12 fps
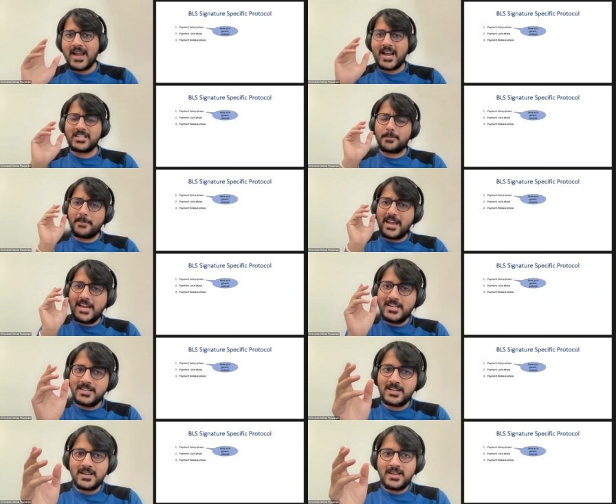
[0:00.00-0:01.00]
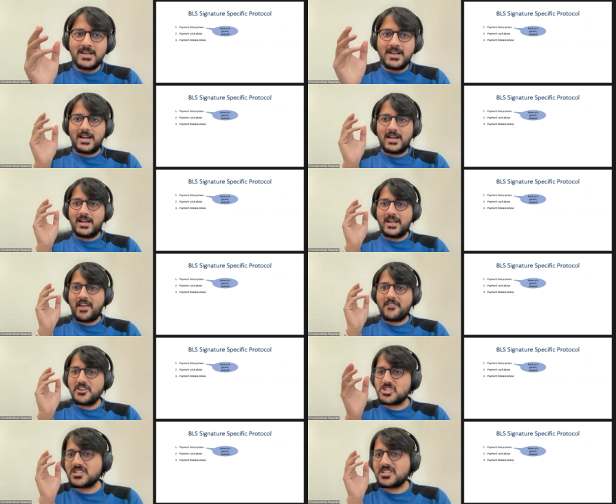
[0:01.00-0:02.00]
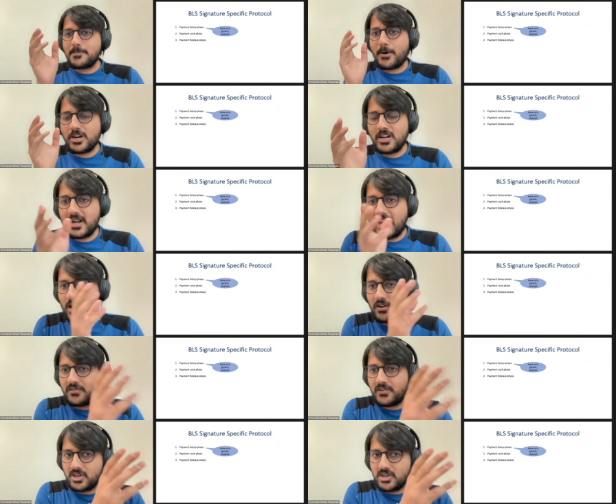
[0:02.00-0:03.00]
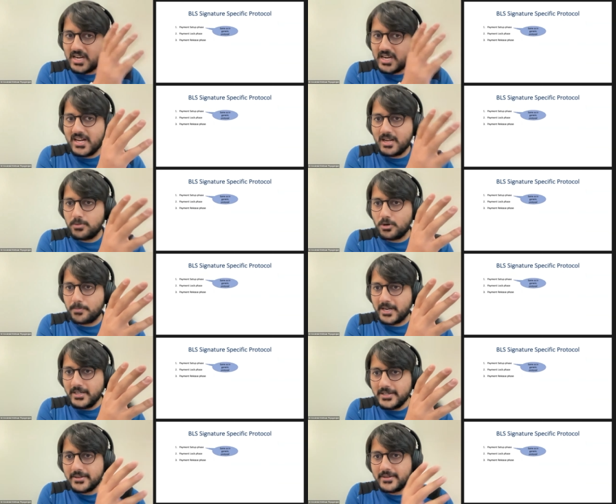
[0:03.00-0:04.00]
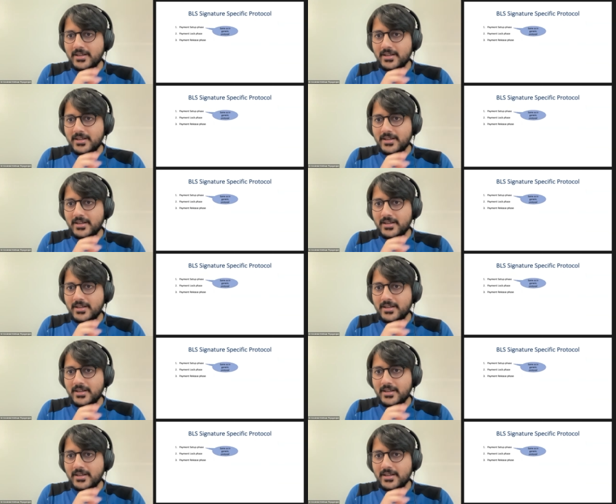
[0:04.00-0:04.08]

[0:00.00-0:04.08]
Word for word: And the main uh, efficiency bottleneck of our generic blueprint